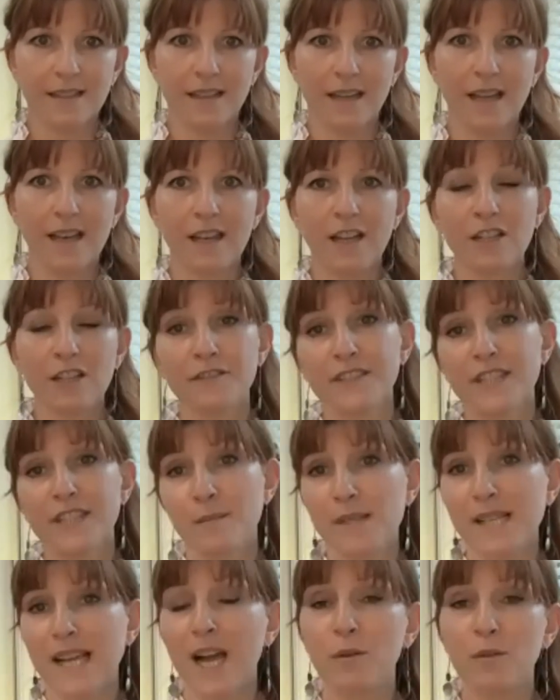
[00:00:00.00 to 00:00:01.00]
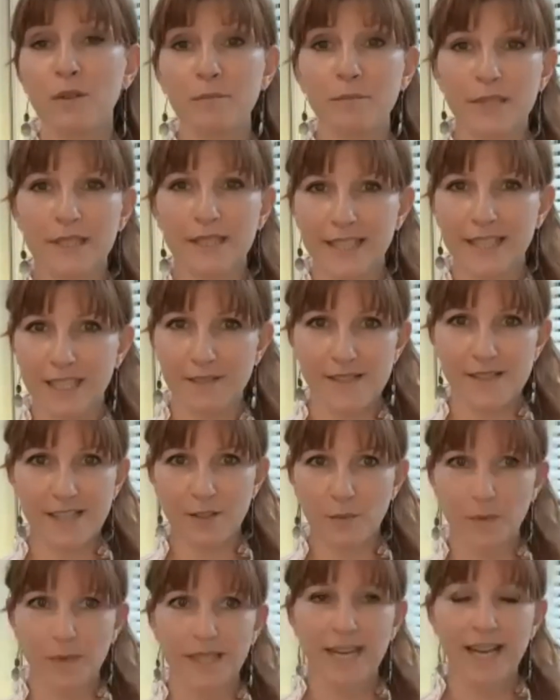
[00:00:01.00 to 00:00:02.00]
a lot of times our beliefs
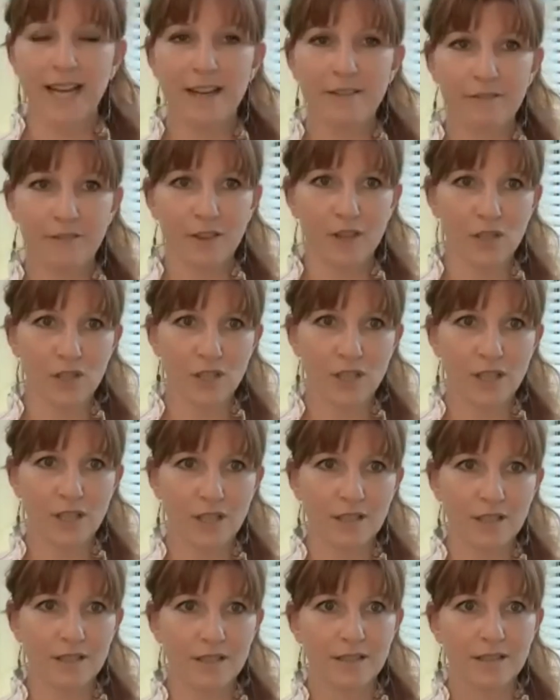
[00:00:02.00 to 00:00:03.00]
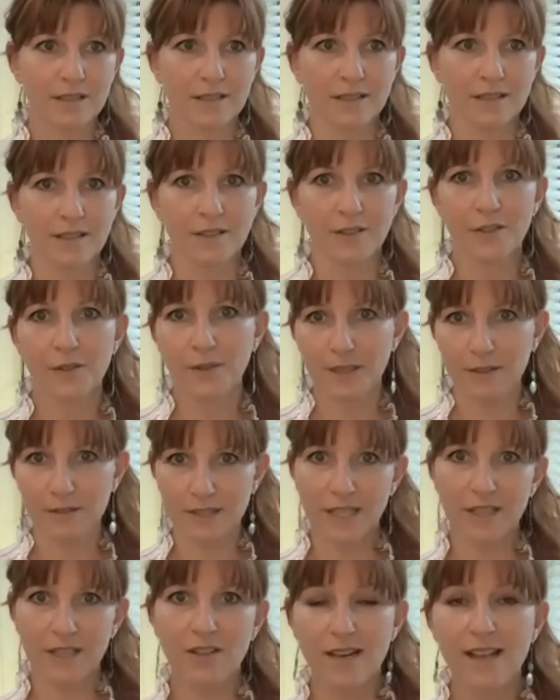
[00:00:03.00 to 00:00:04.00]
that we have learned throughout
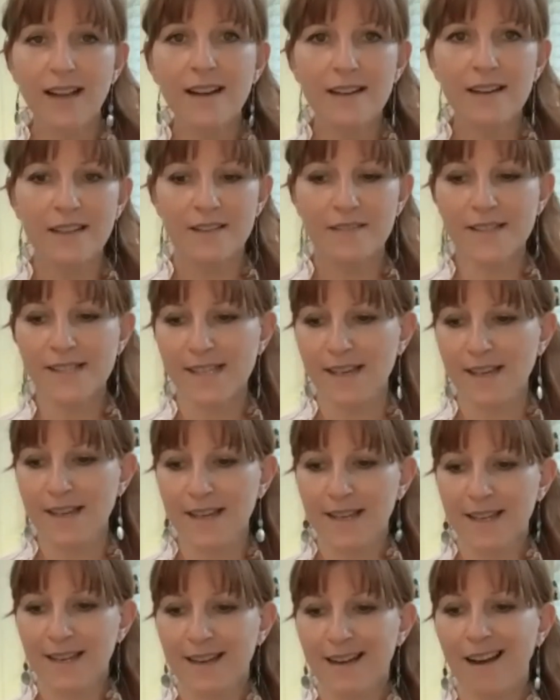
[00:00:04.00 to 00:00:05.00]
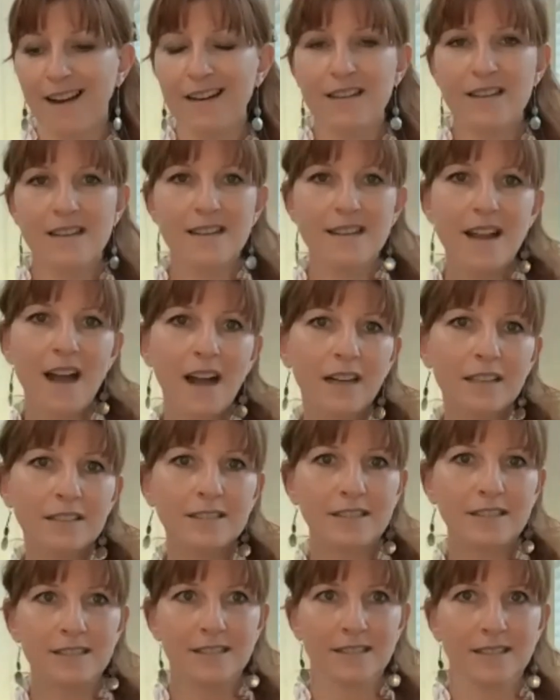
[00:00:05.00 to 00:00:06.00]
our lives are
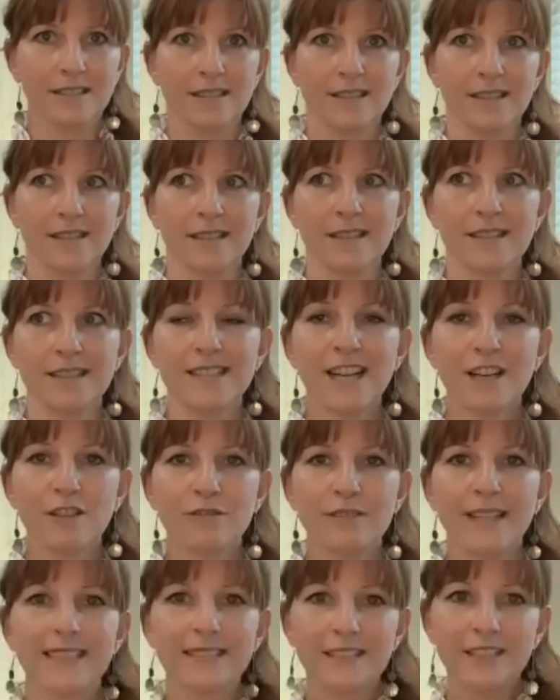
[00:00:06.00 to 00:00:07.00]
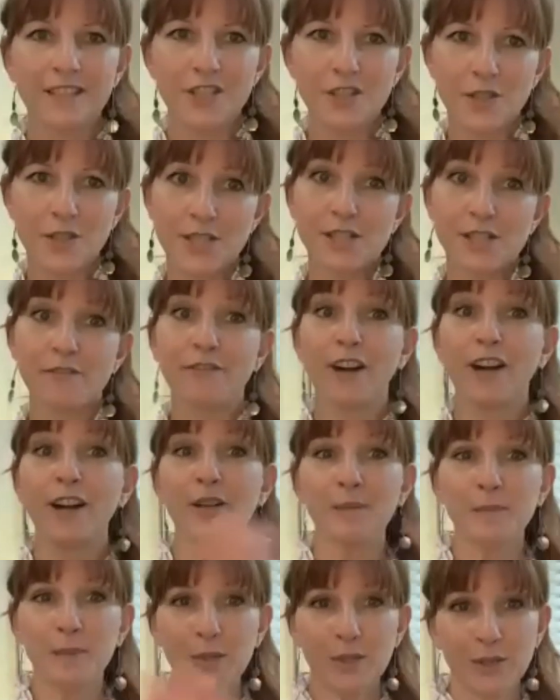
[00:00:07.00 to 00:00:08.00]
not directly
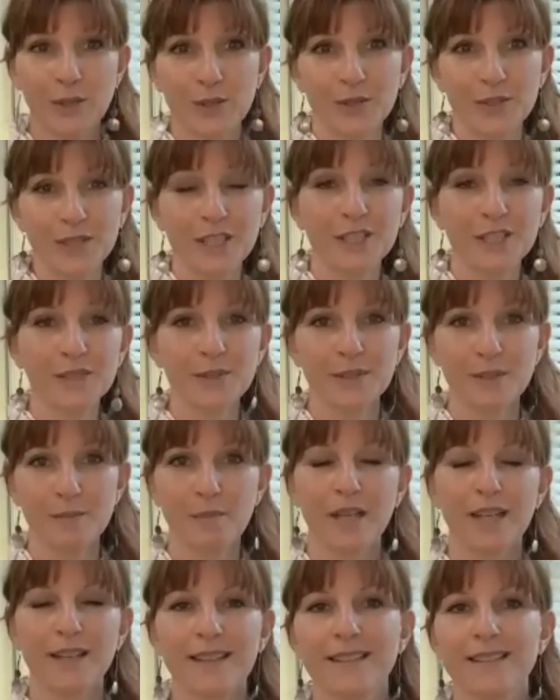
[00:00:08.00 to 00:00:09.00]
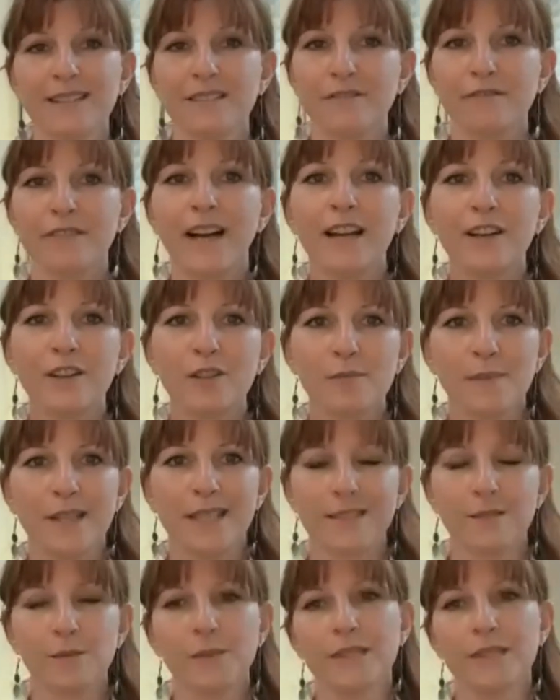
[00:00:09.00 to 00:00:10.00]
transferable into the market
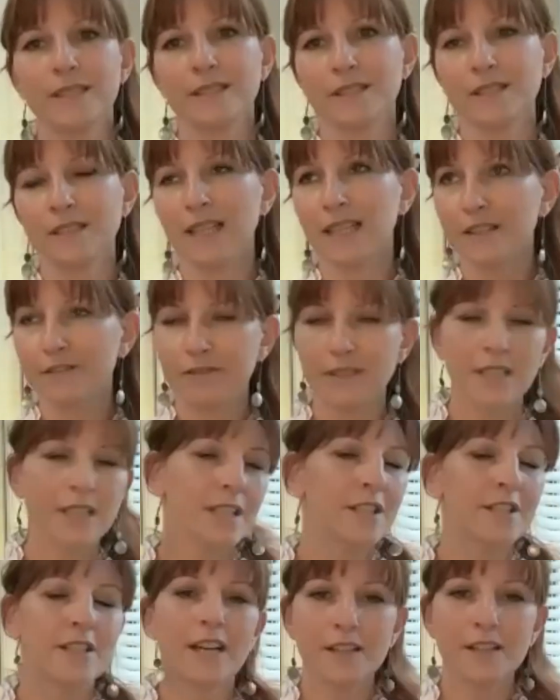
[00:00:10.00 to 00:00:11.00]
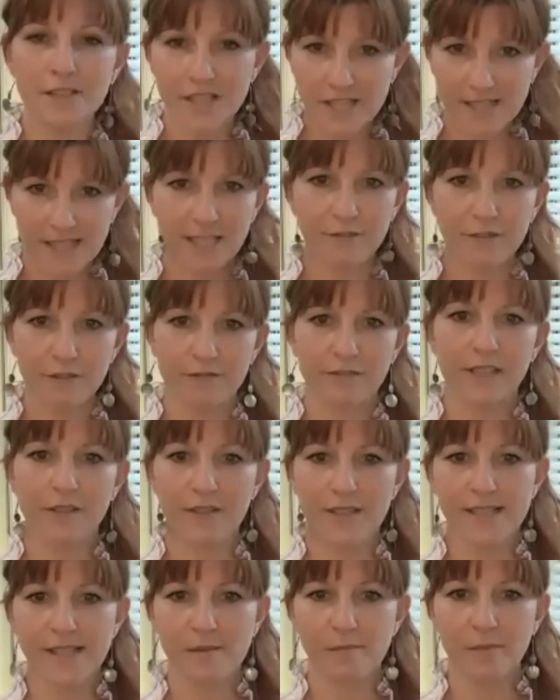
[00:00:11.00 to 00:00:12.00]
environment. I just give you a
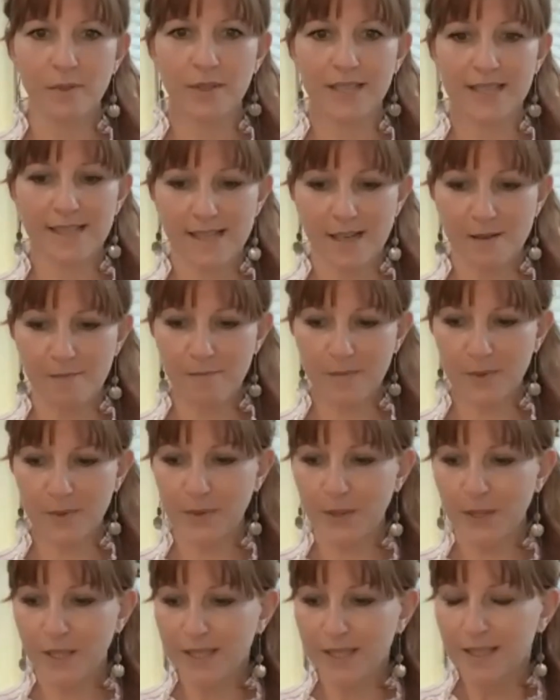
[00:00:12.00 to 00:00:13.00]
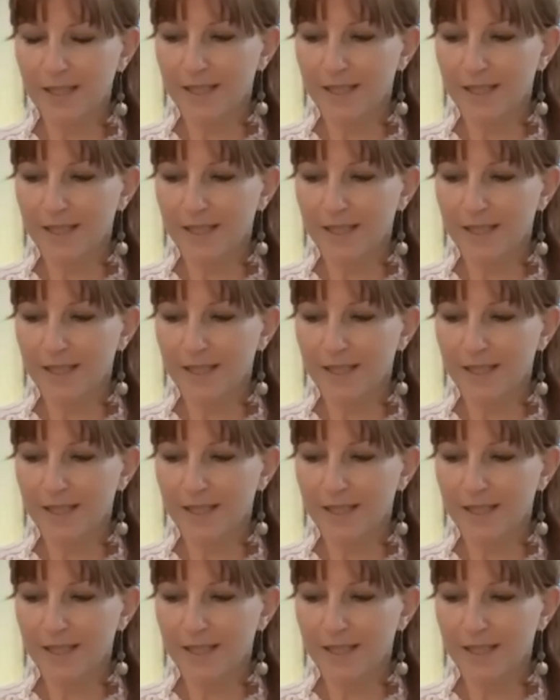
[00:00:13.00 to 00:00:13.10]
very simple example.